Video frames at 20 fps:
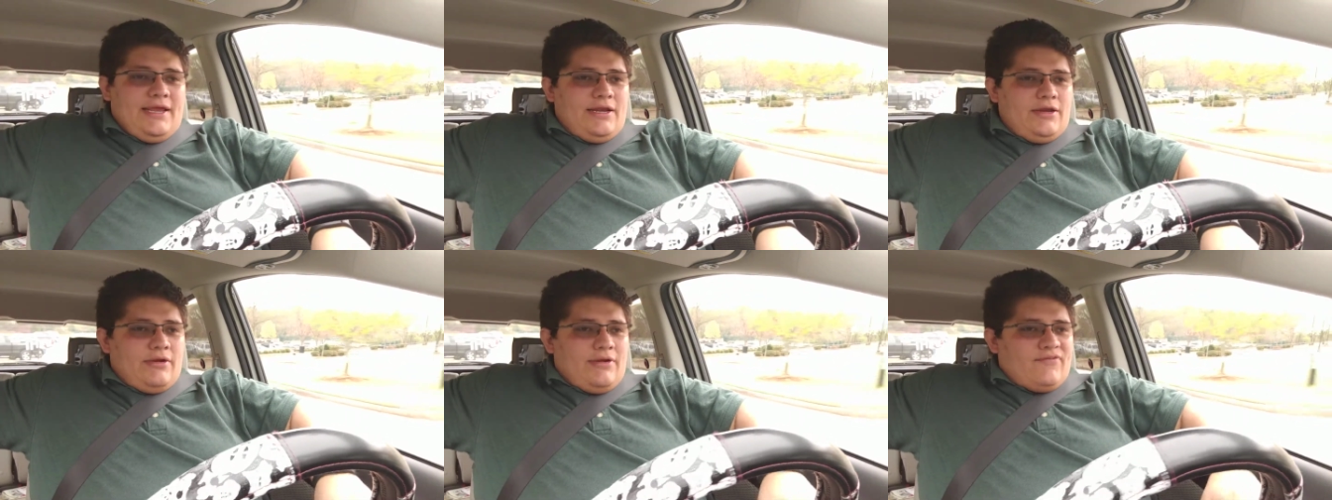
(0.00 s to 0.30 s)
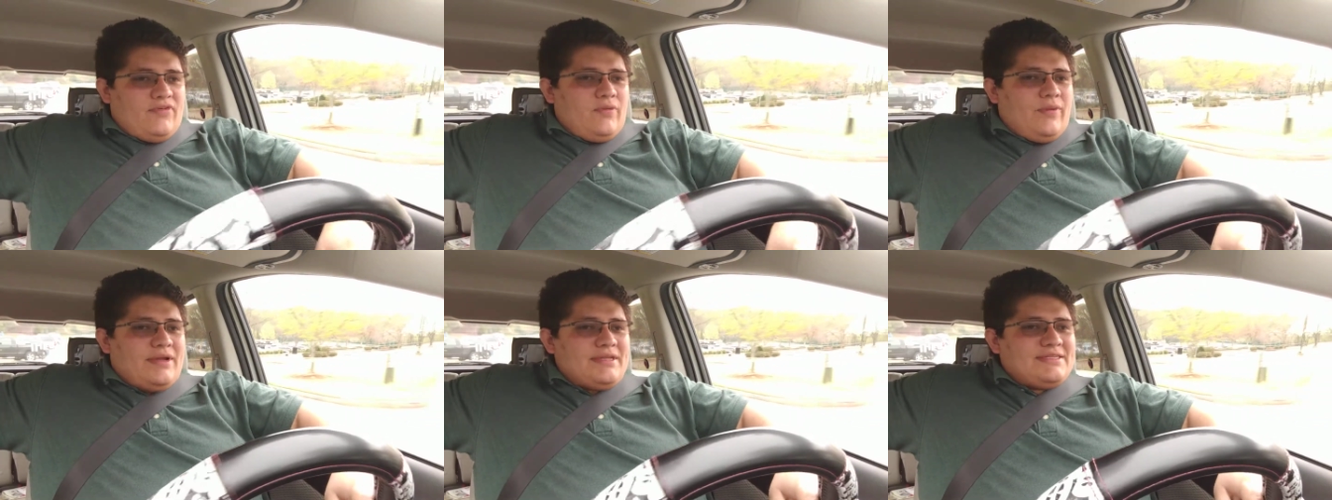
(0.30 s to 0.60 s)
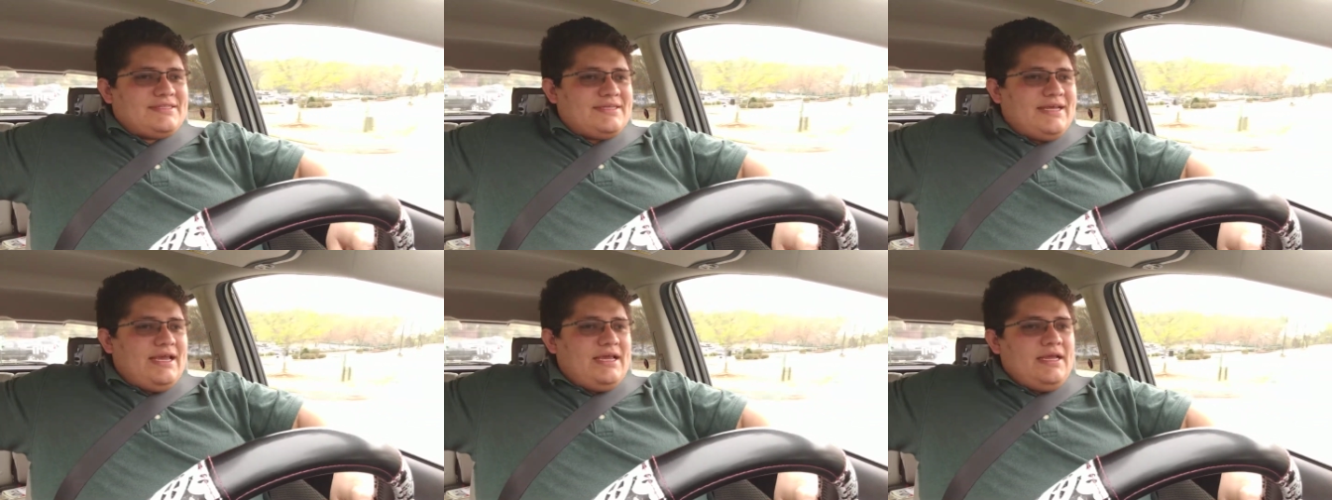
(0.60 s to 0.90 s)
I do every
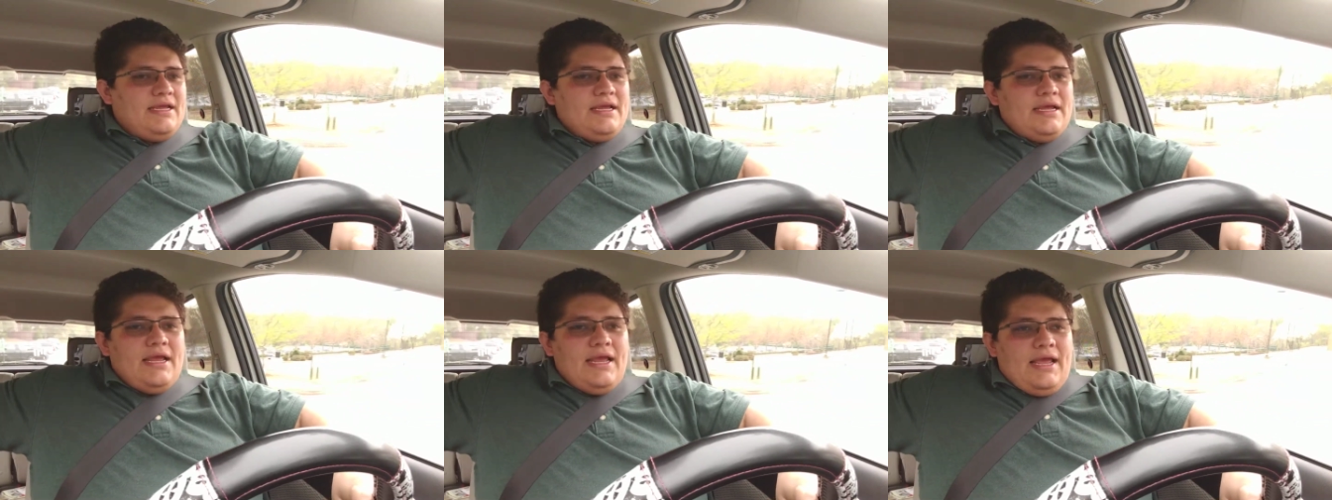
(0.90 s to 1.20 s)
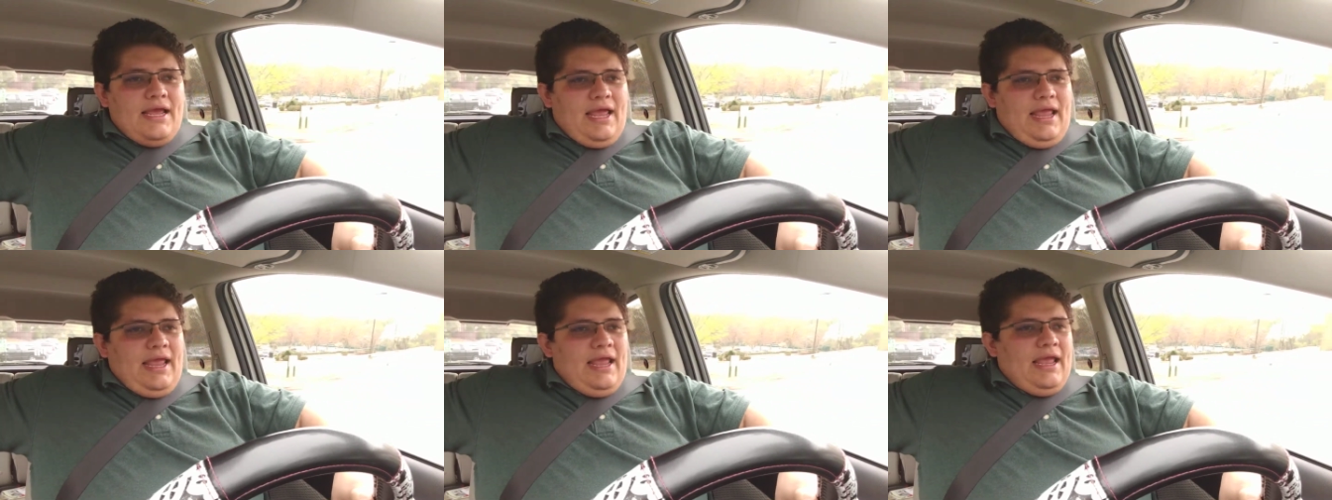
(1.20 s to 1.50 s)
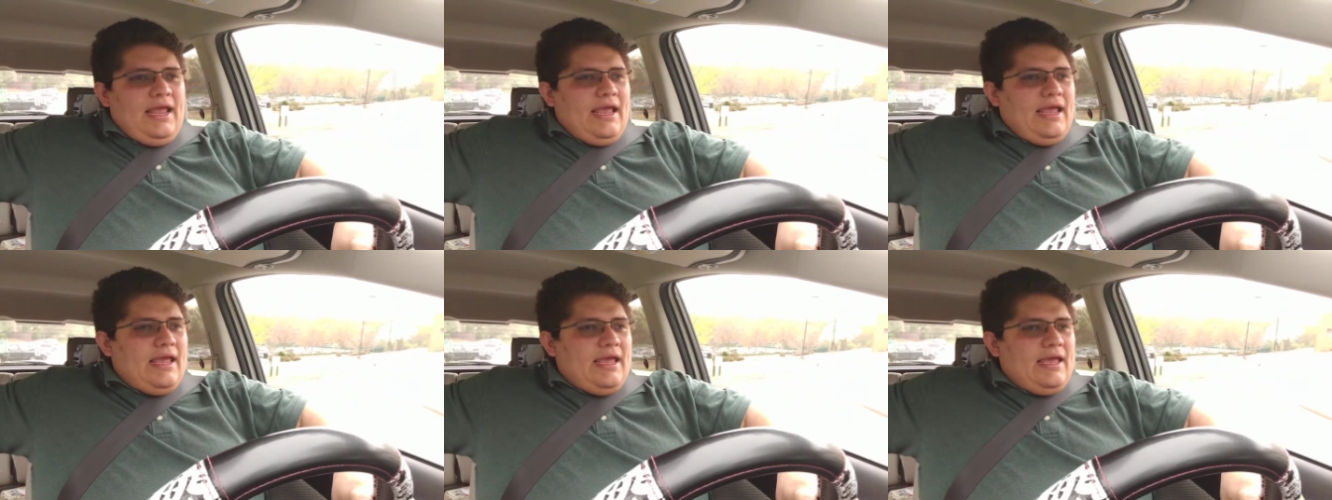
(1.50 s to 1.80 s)
Wednesday.
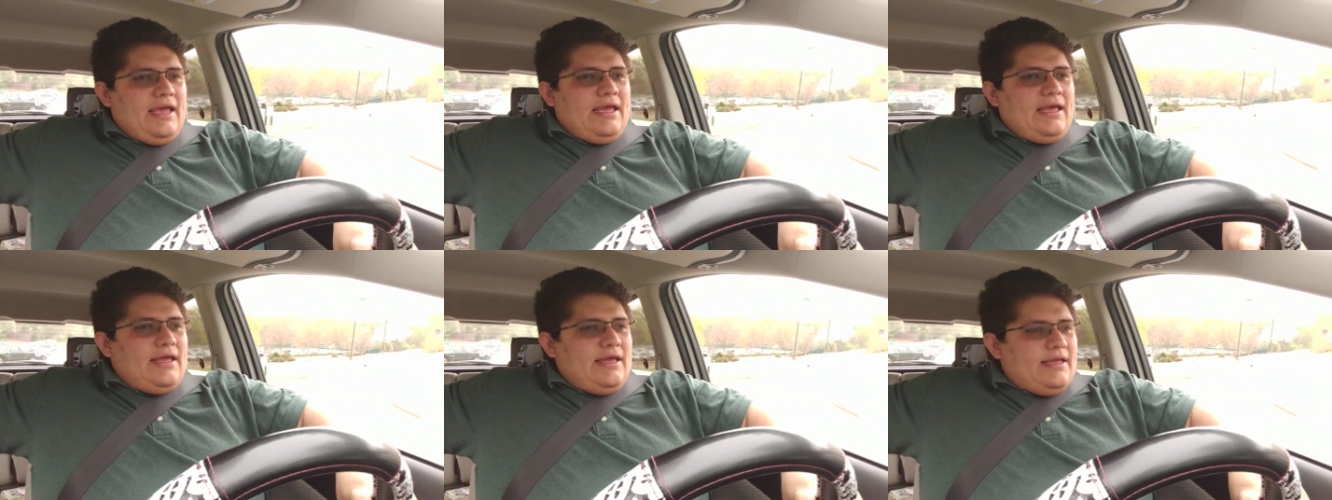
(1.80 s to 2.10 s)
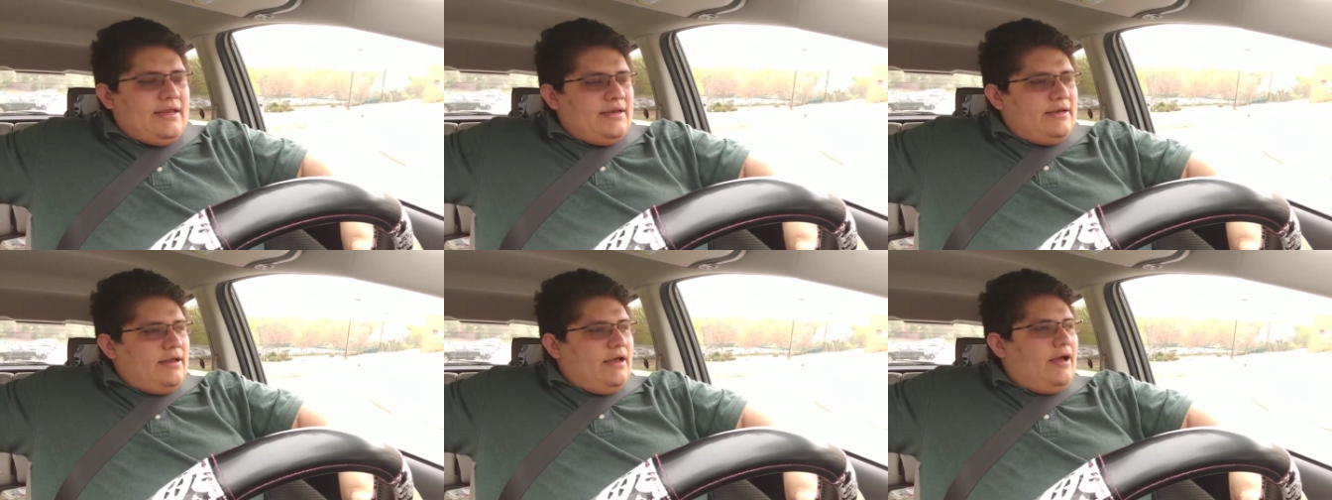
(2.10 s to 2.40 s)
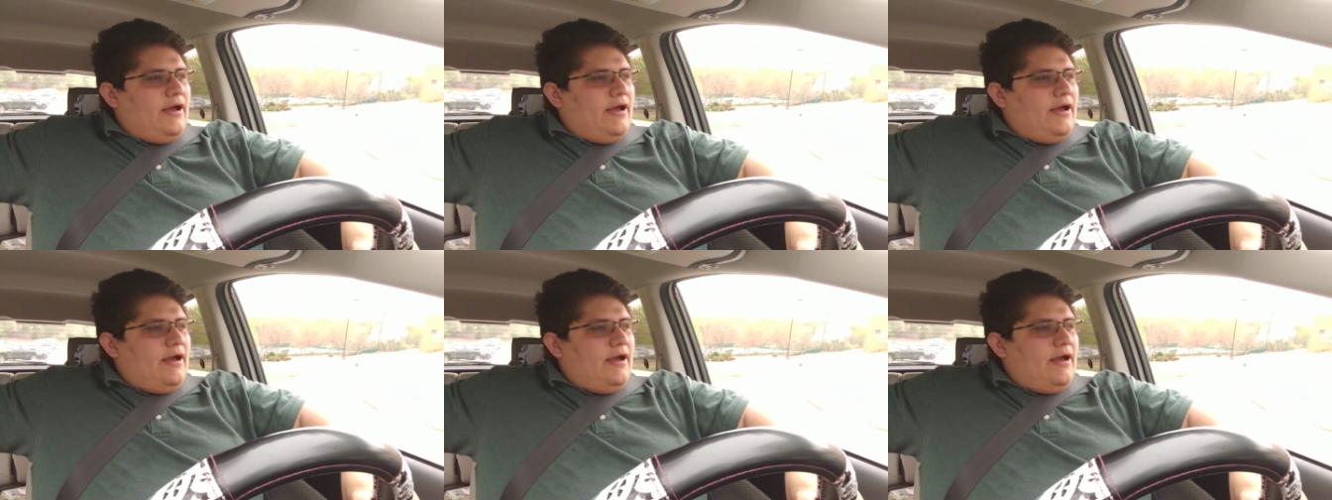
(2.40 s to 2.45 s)
And